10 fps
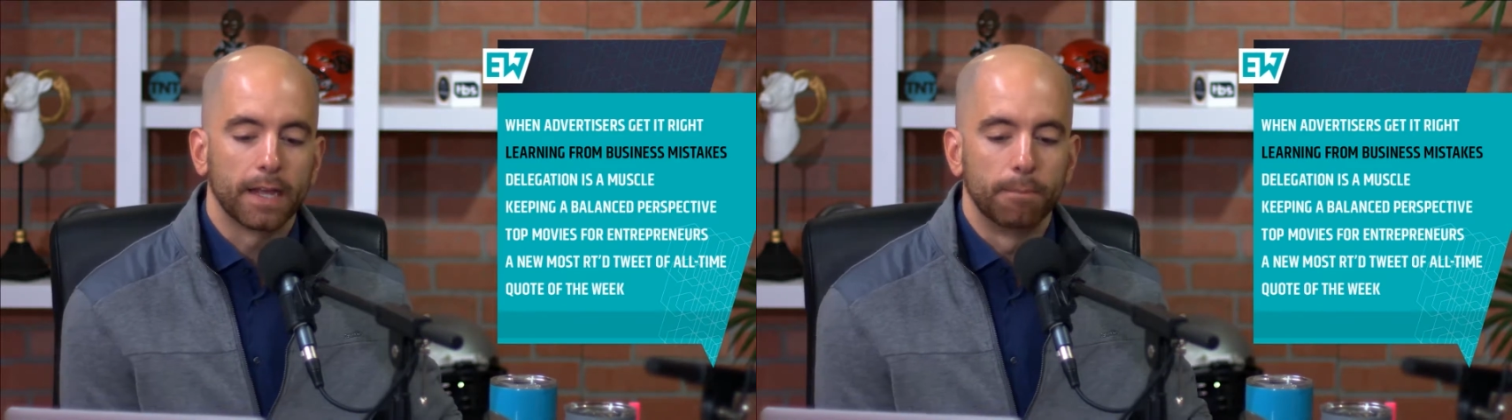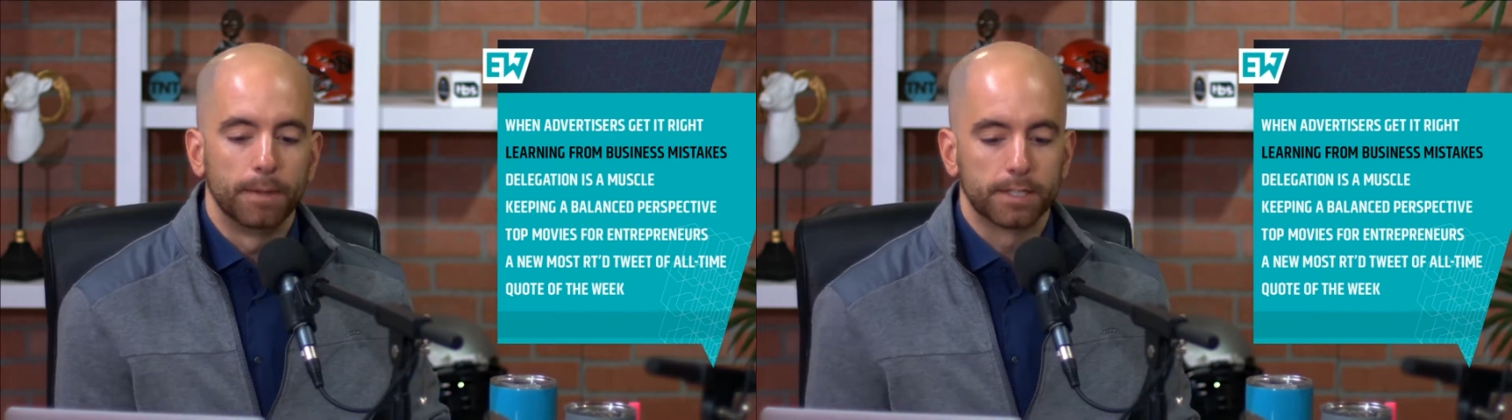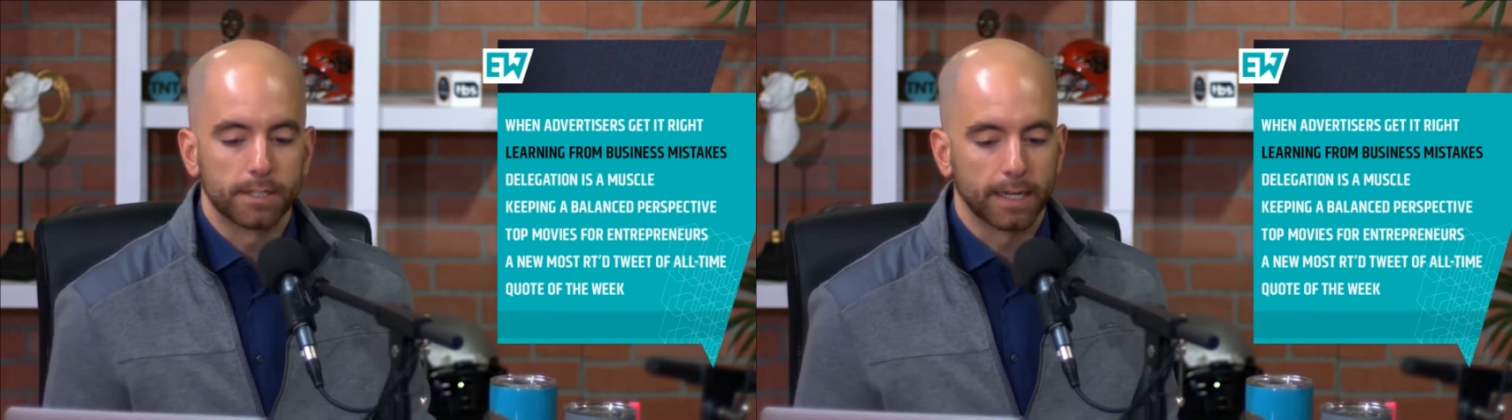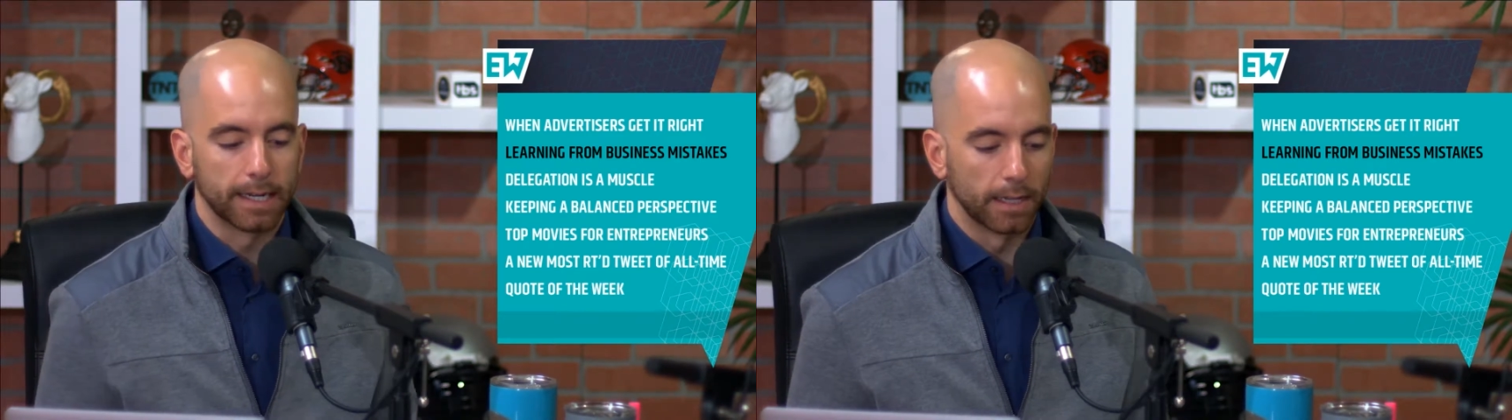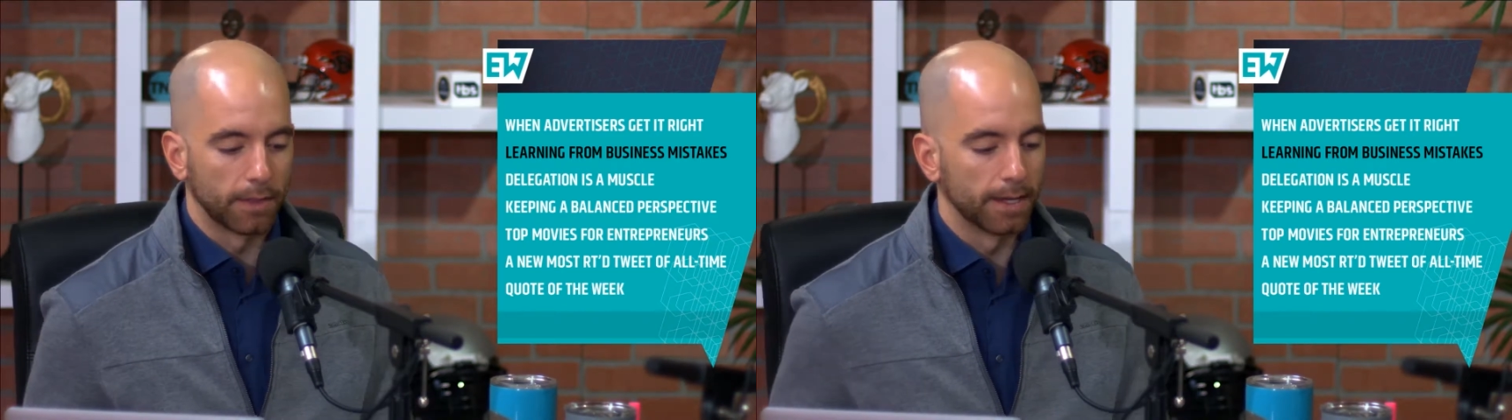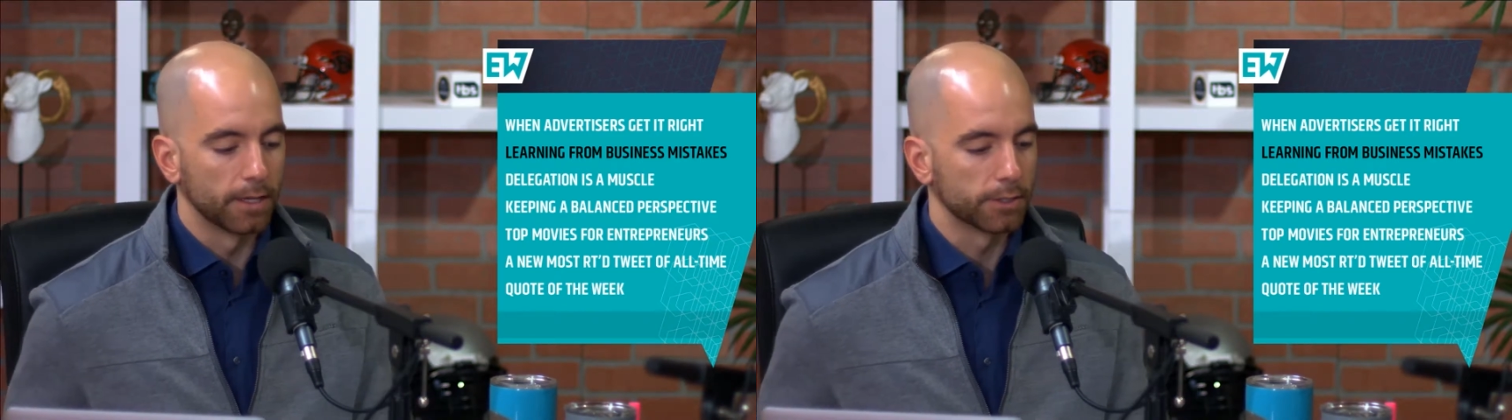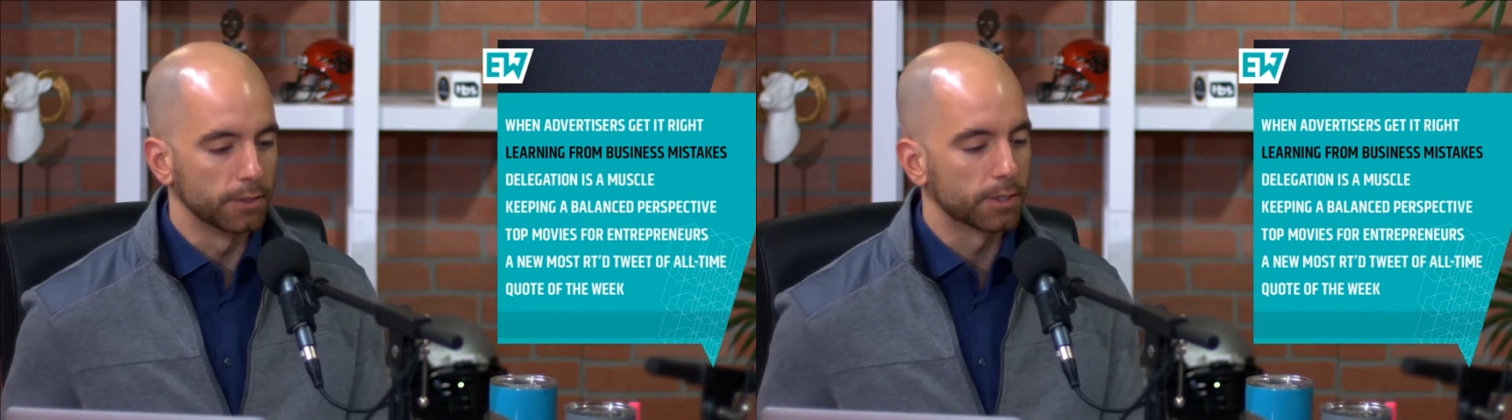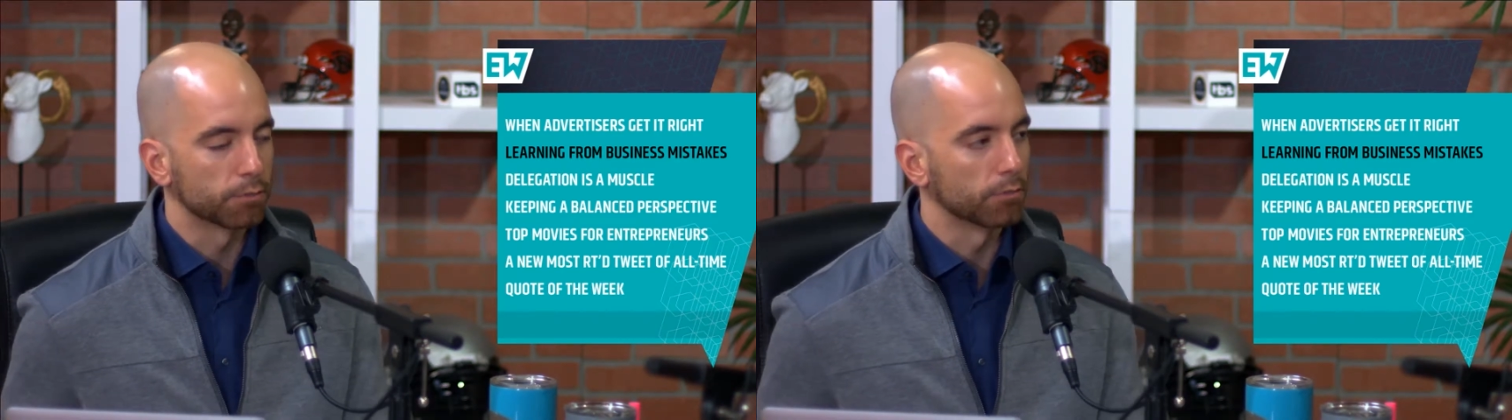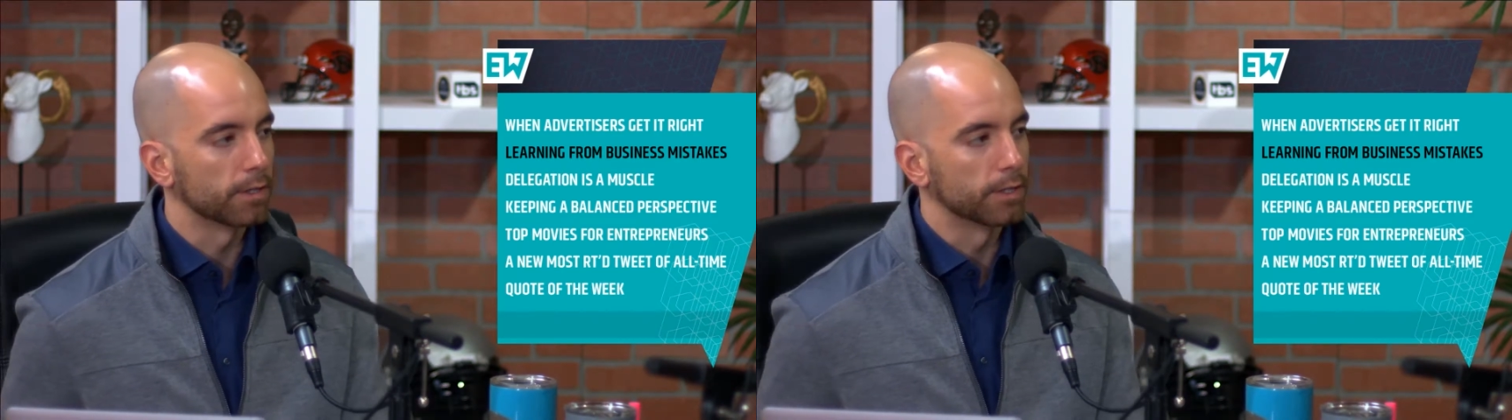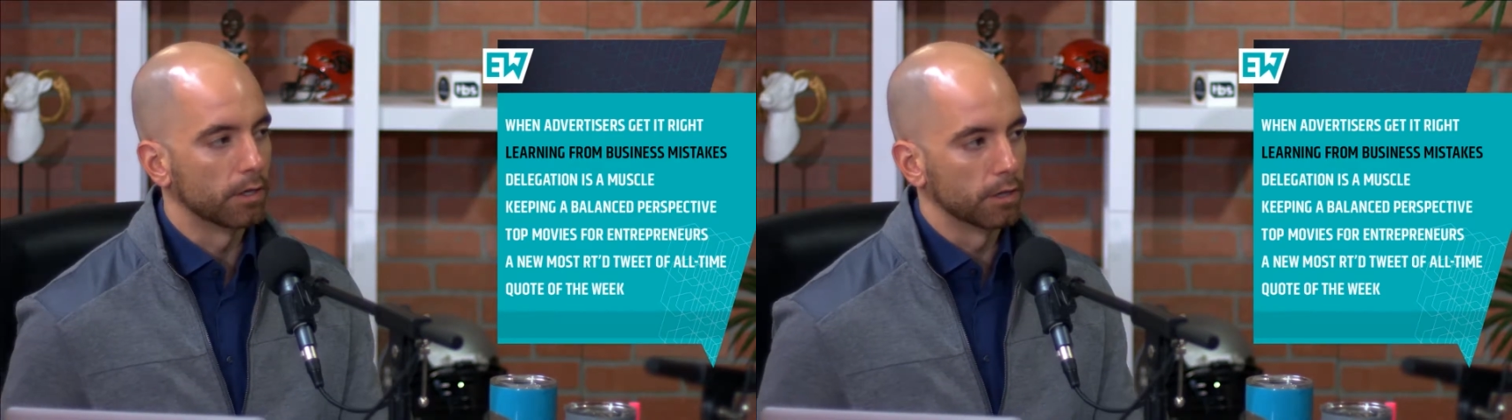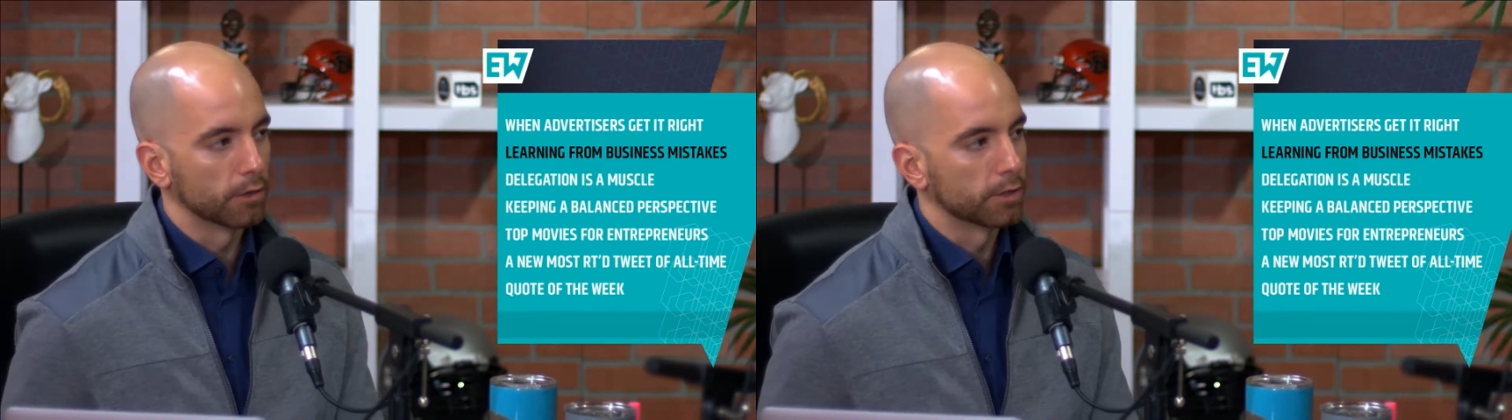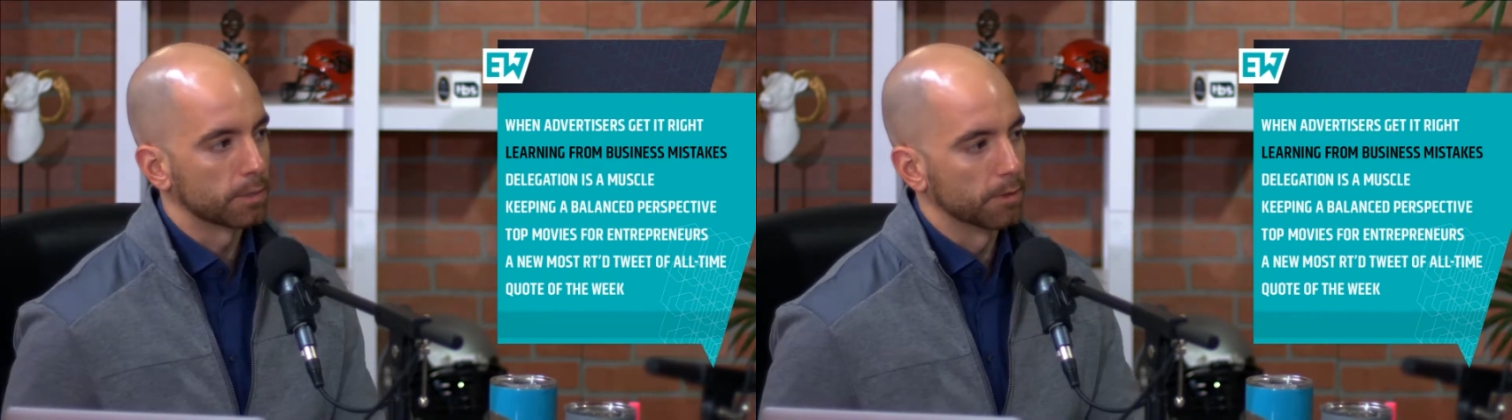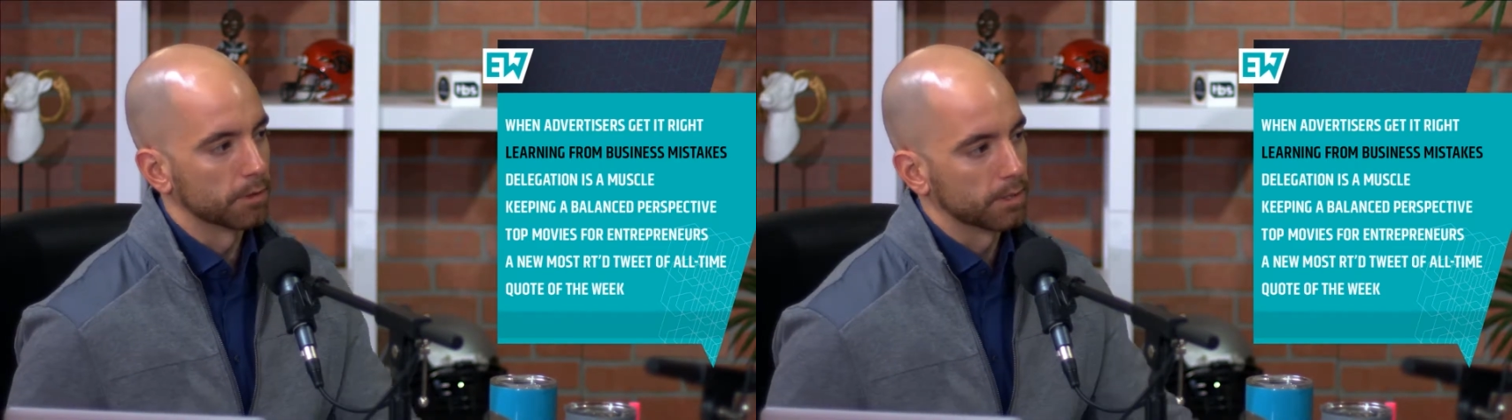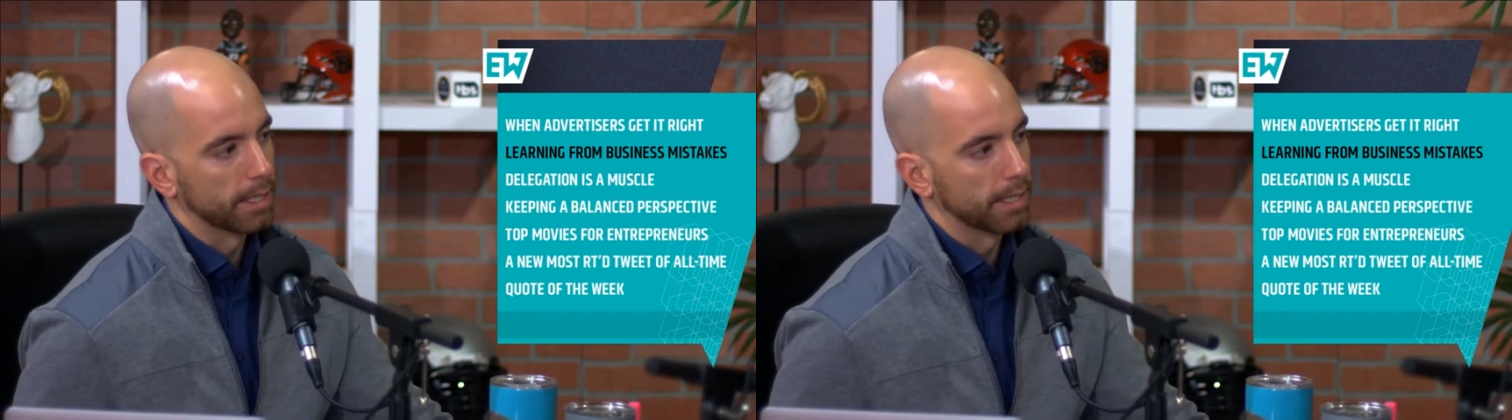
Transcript: I think in business, like anything else, you just really don't learn some of those